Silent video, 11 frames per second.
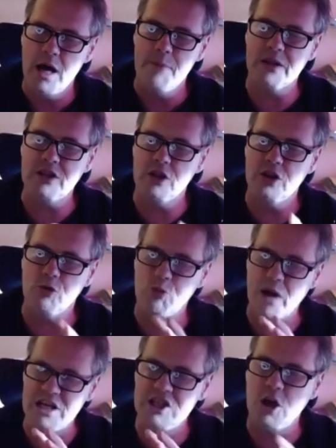but the, the
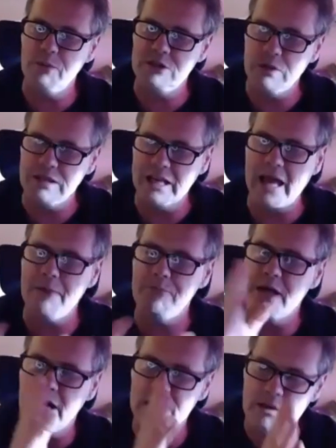ratio between the
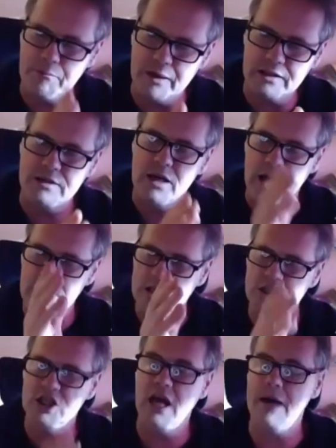lambda and the bit and the
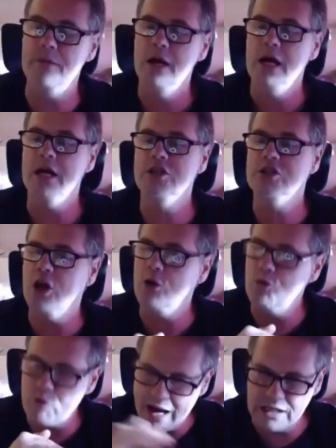GM is so
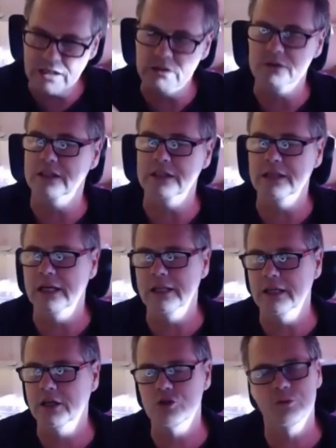radical that uh, the
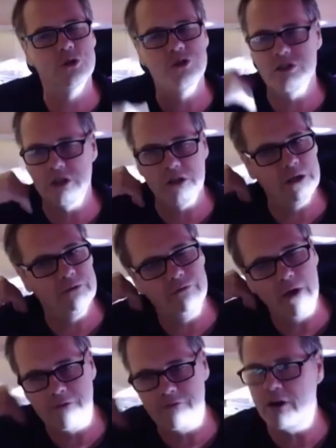contribution is in, in
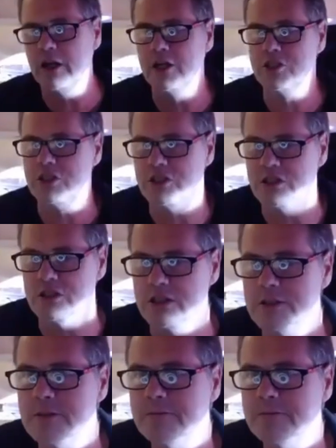uh, very large distances.